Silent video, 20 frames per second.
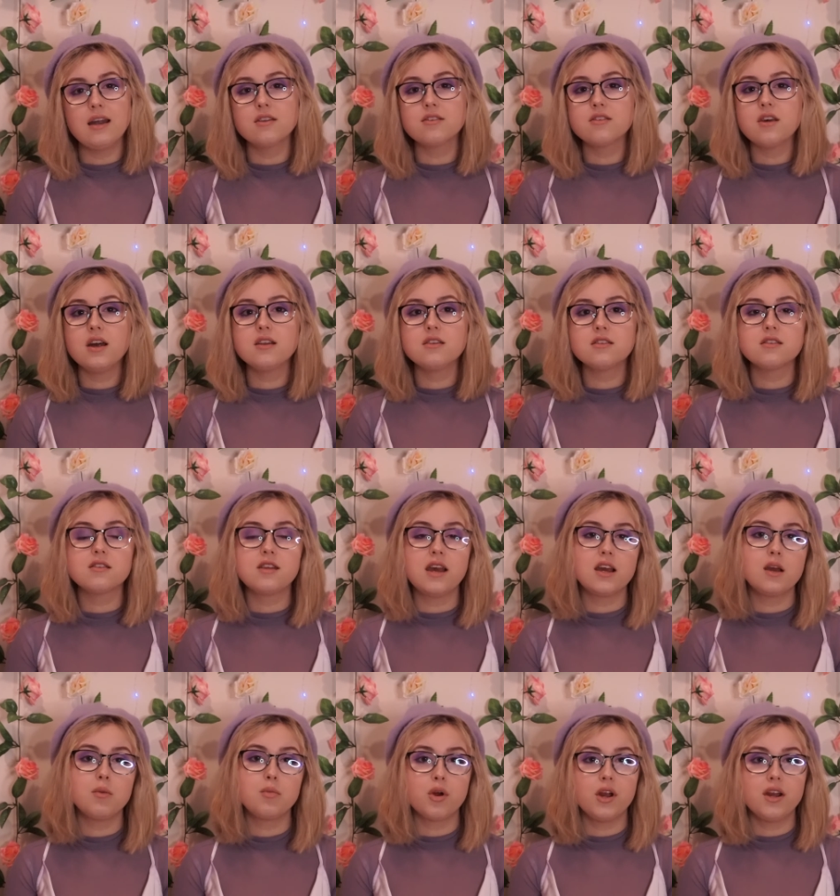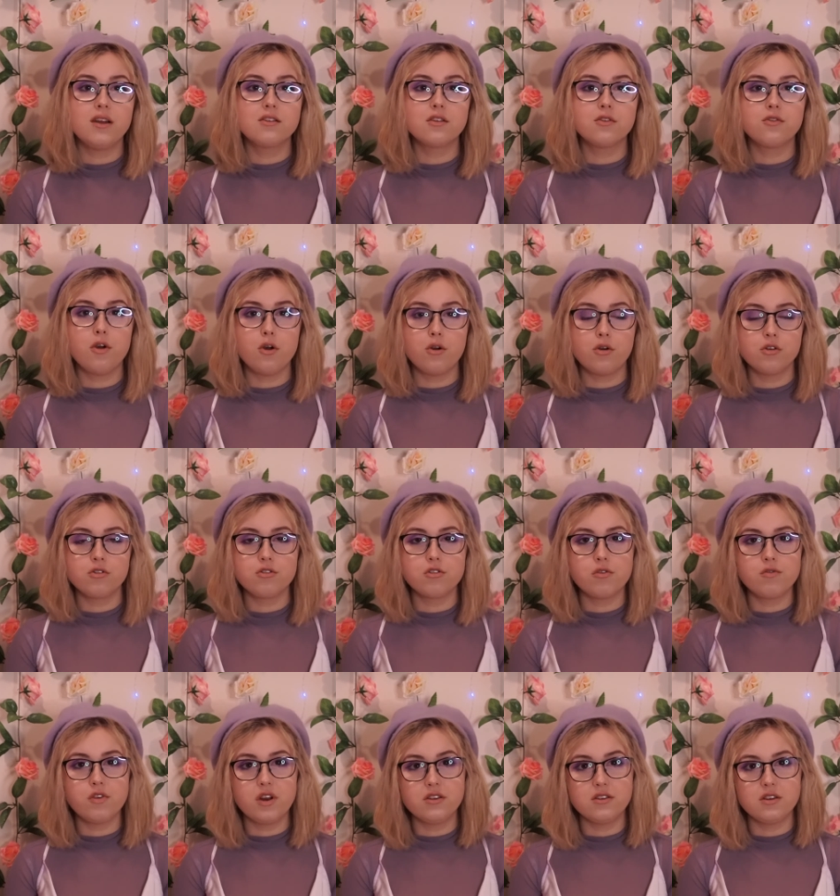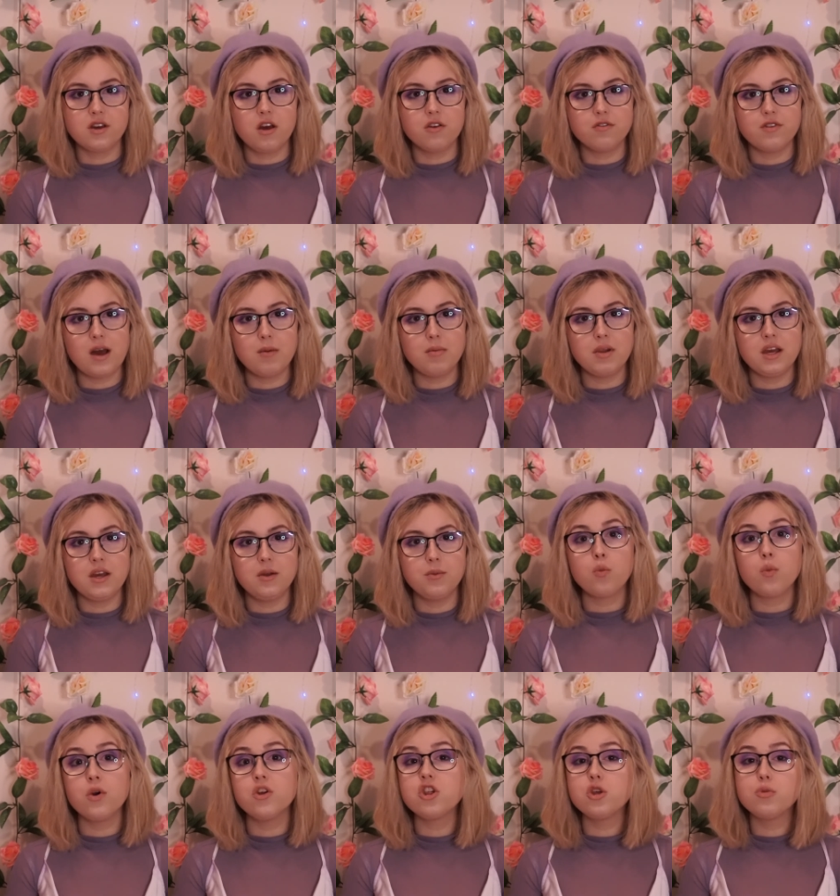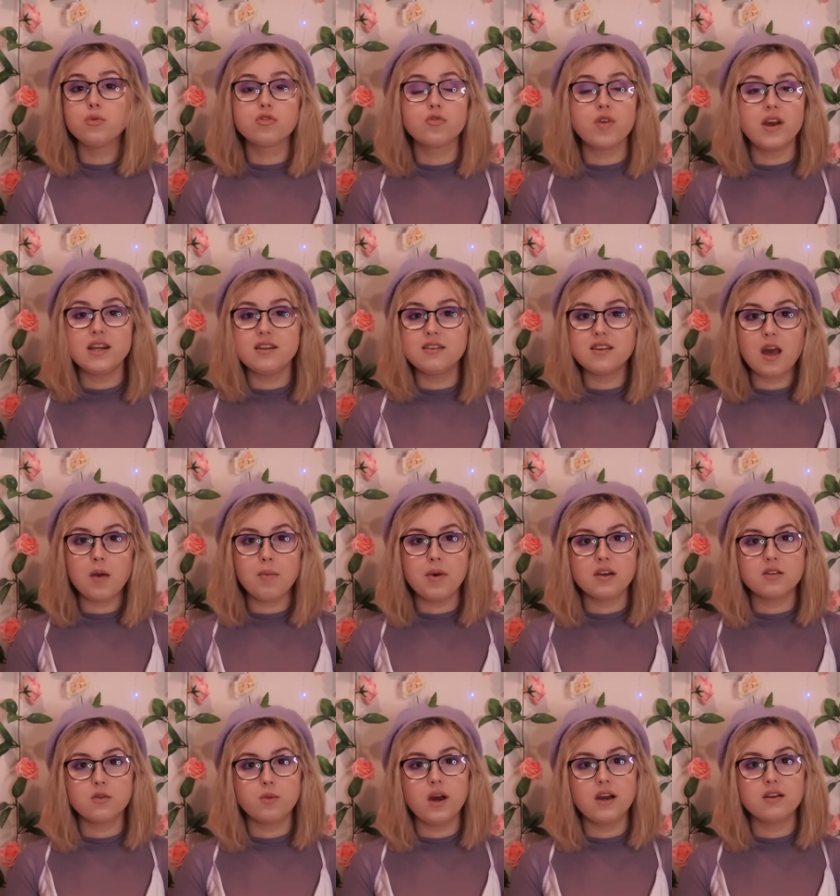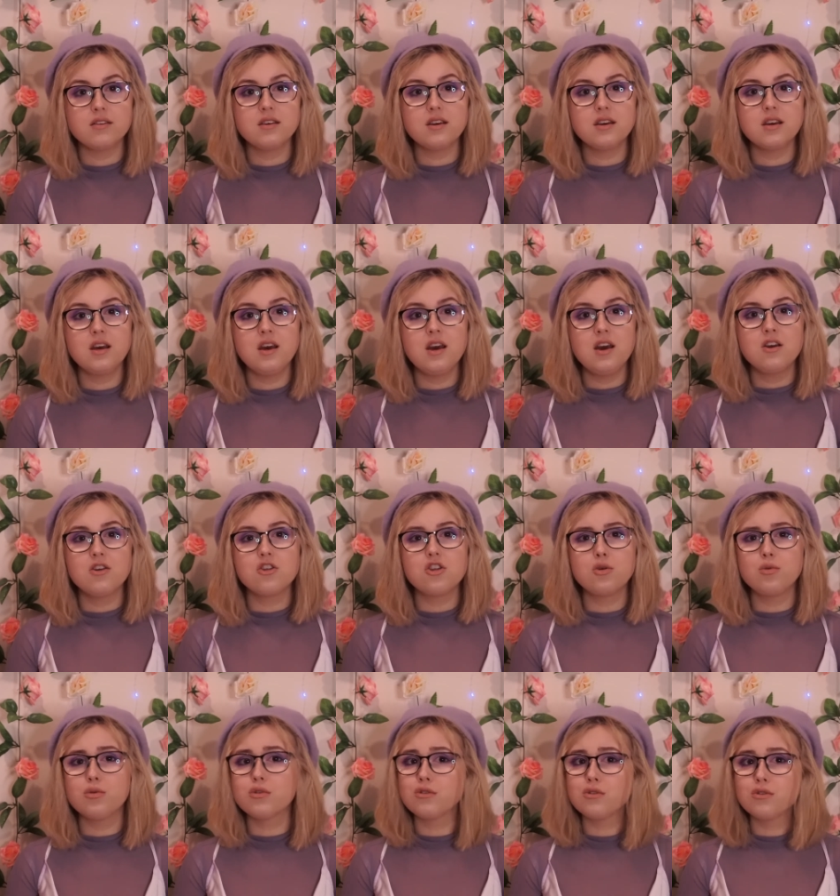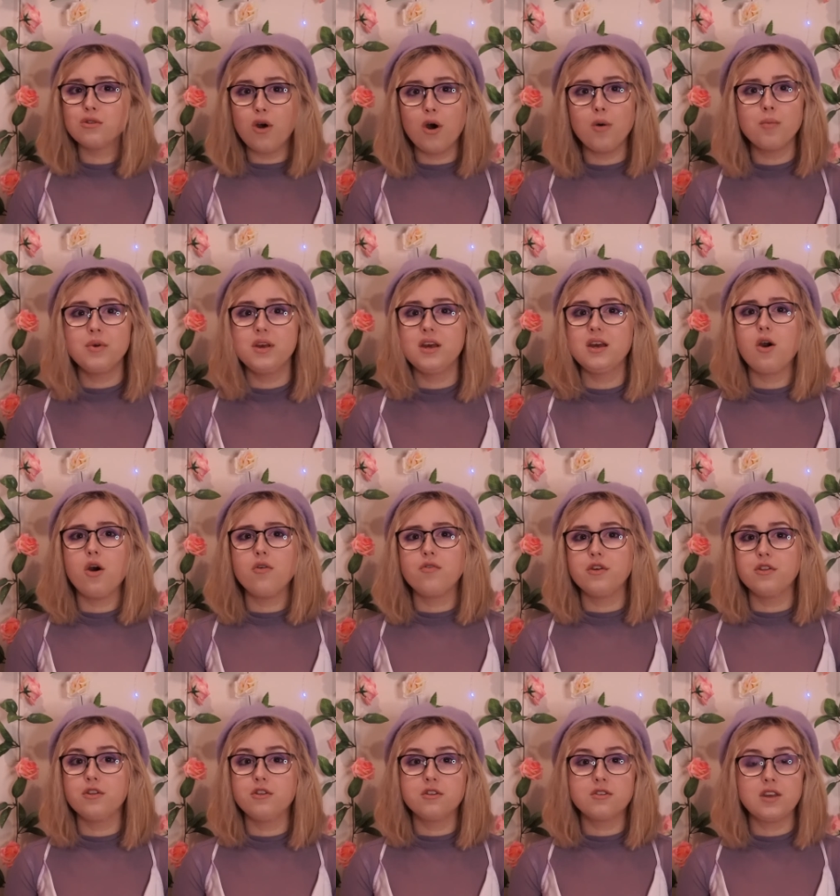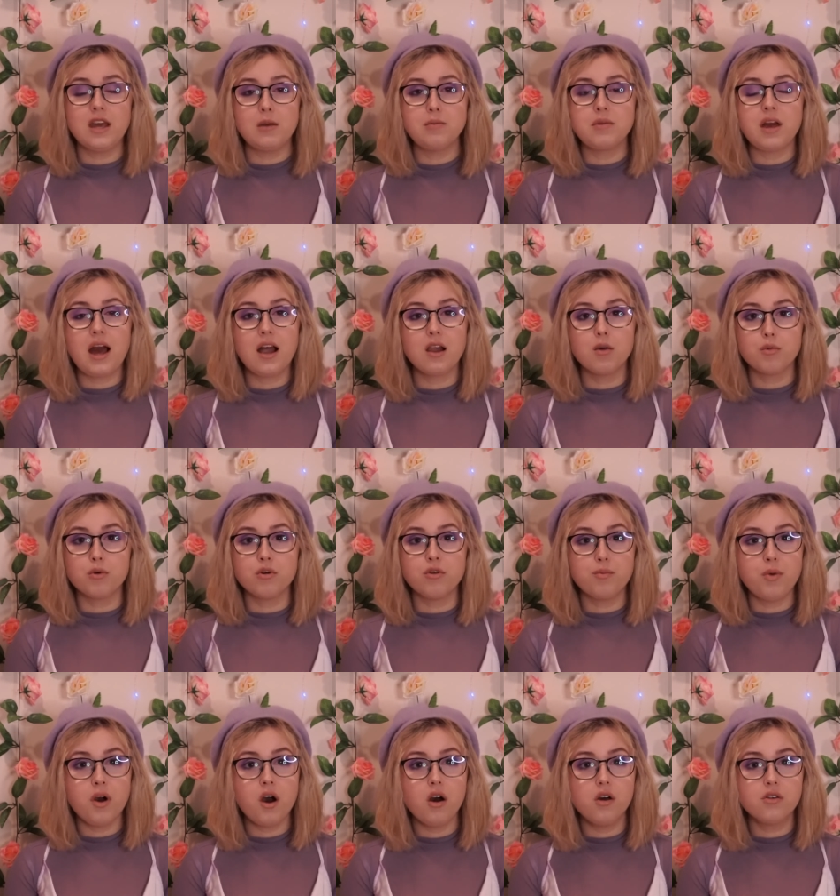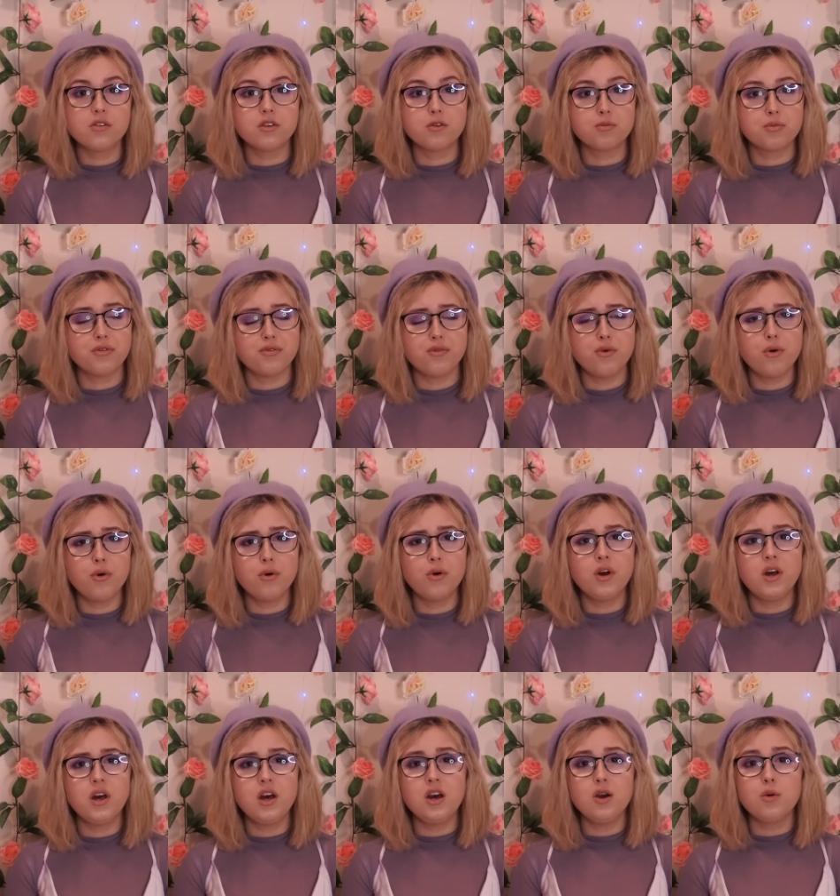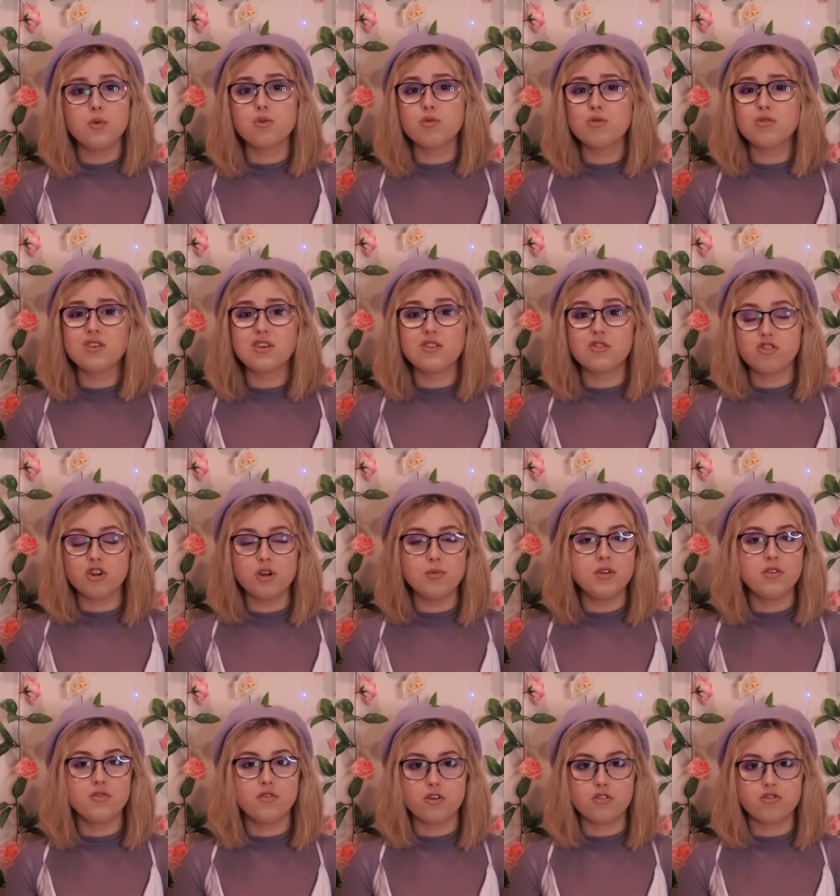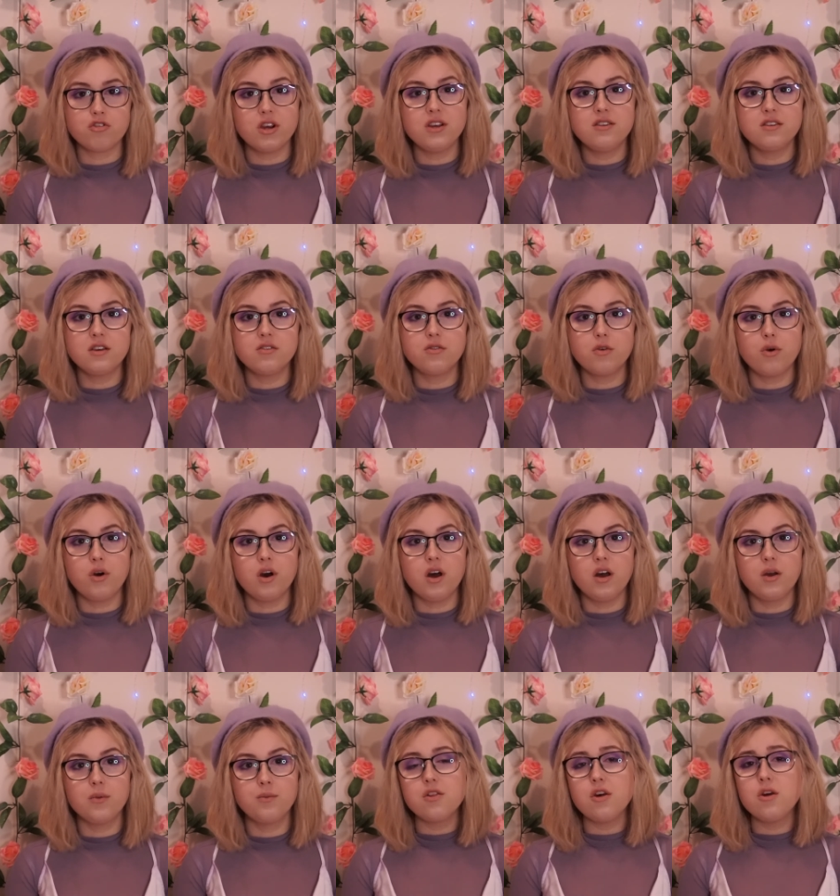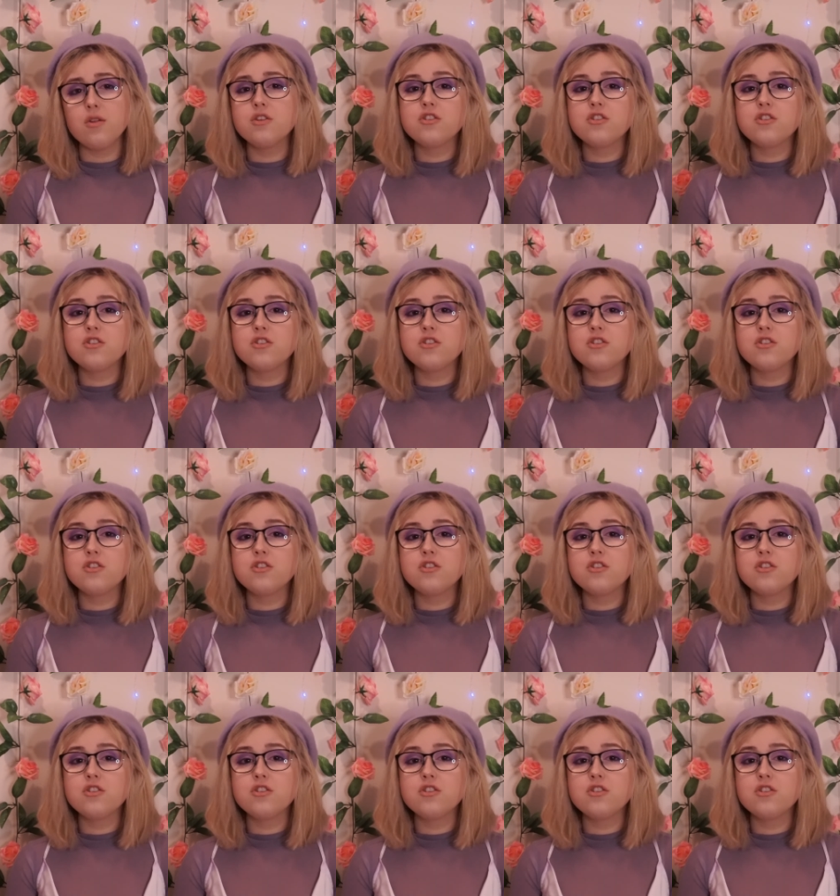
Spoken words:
decided to take a break to focus on raising her family. When she was ready to get back to acting, she was not being offered the same calibre of parts as before, which was extremely frustrating for her. Though the